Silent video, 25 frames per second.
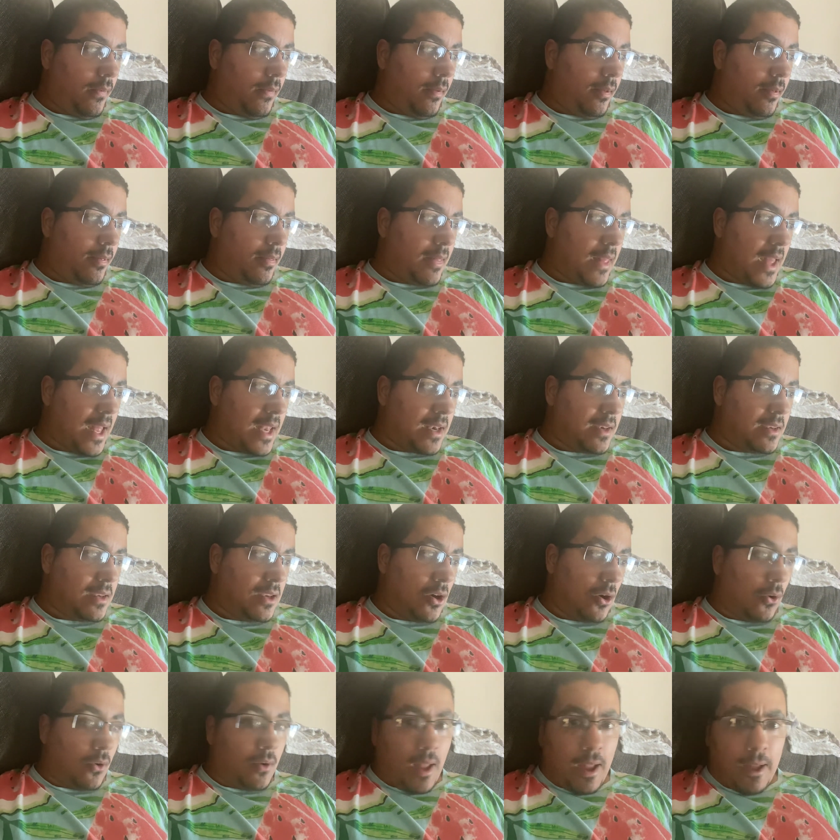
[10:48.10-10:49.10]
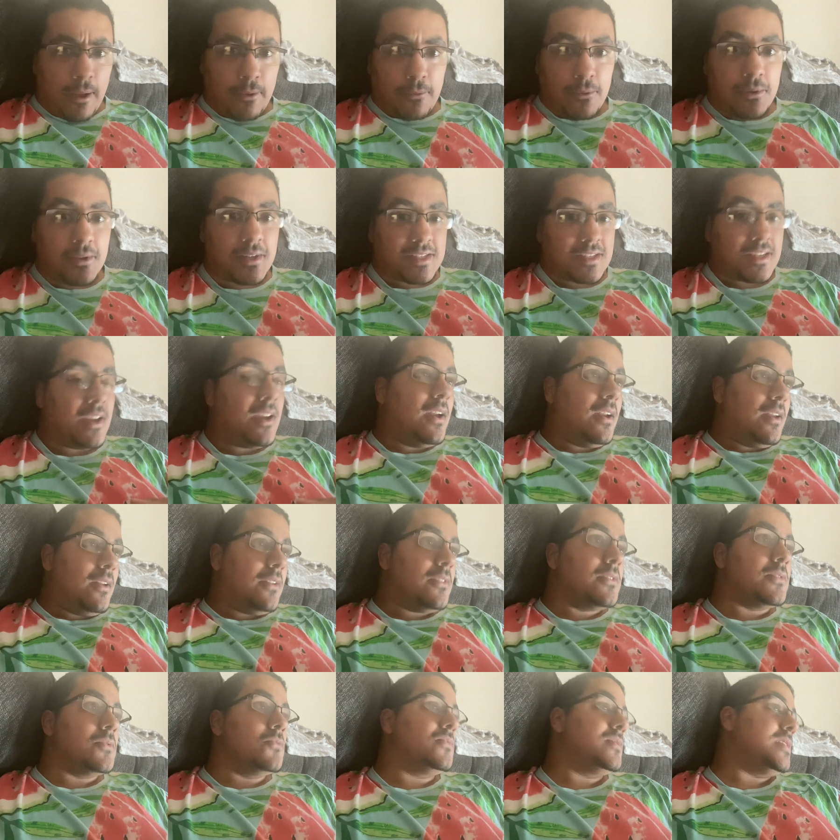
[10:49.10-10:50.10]
then, I was,
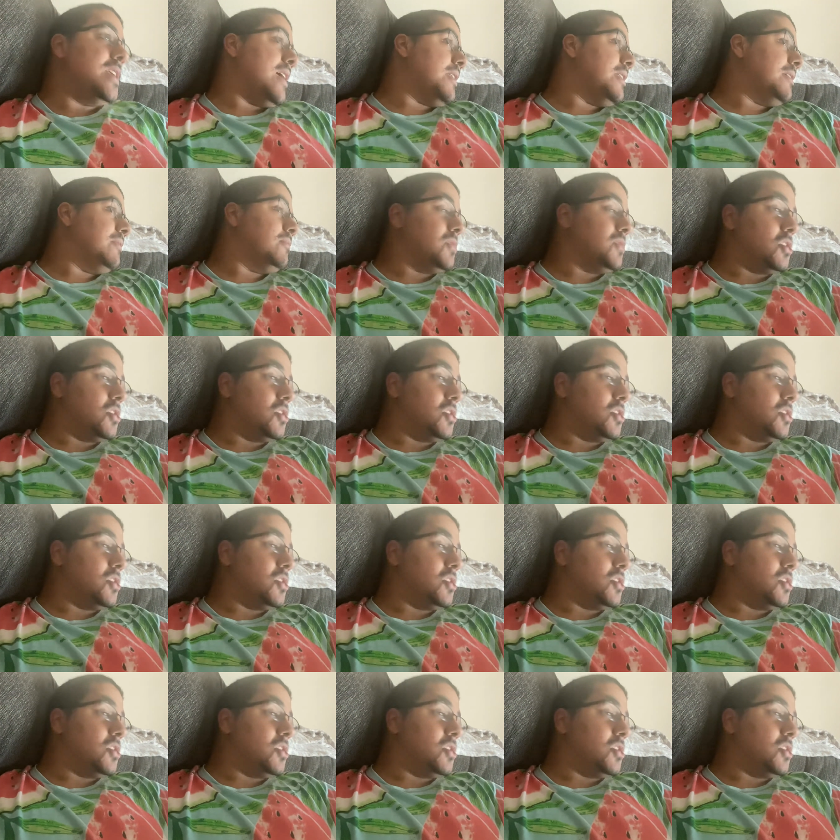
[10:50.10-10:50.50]
and it